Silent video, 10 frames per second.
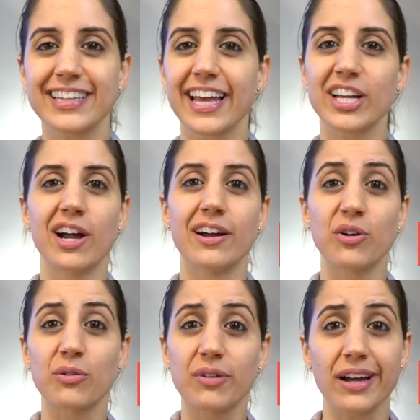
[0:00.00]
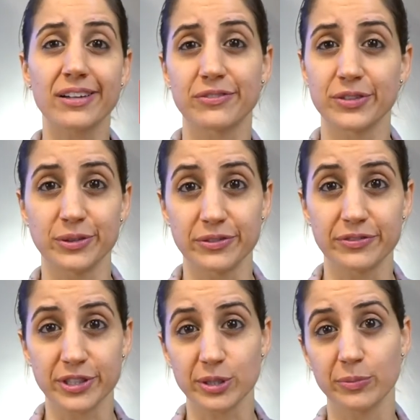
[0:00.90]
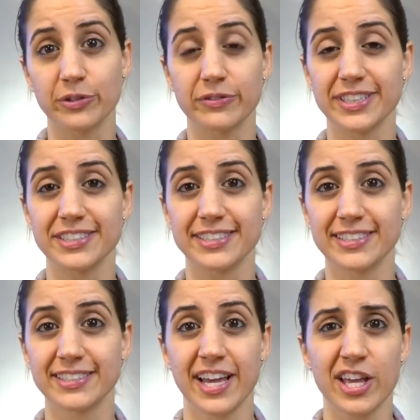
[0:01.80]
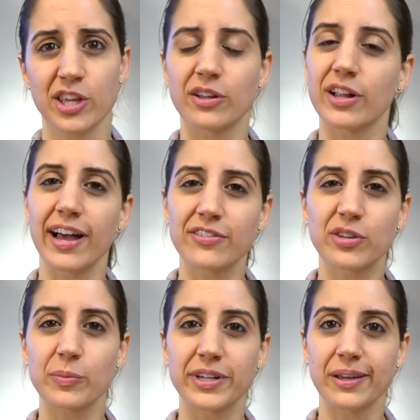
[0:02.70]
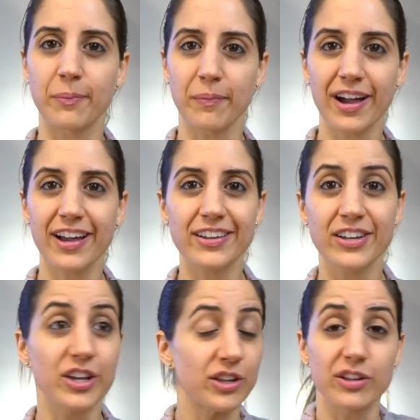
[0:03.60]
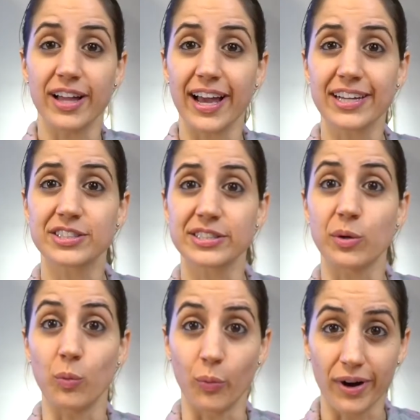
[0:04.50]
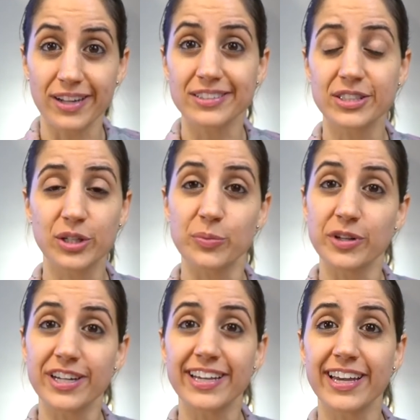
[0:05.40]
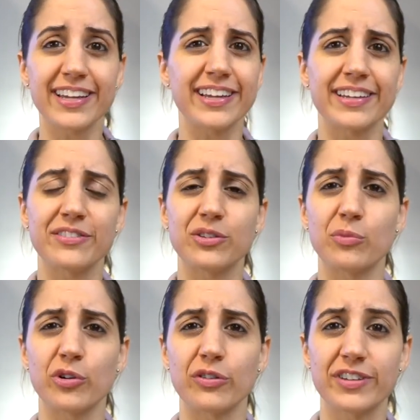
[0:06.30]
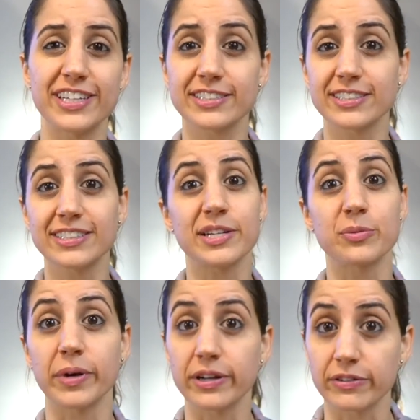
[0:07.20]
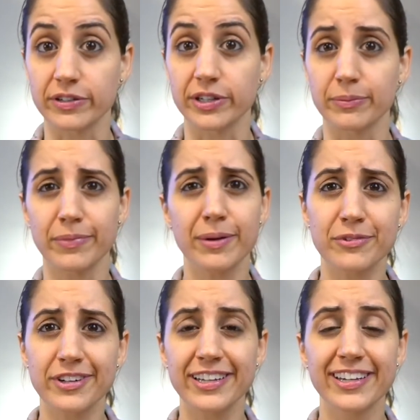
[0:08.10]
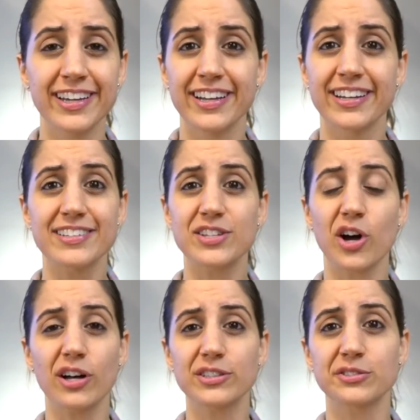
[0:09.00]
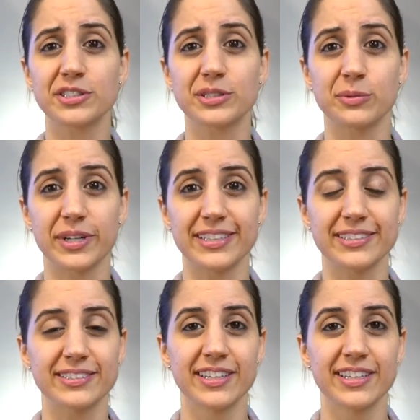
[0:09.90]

like rocket fuel for your motivation. You'll have somebody in mind, you'll actually want to communicate, it gives you motivation, it's better for your memory. There's all sorts of ways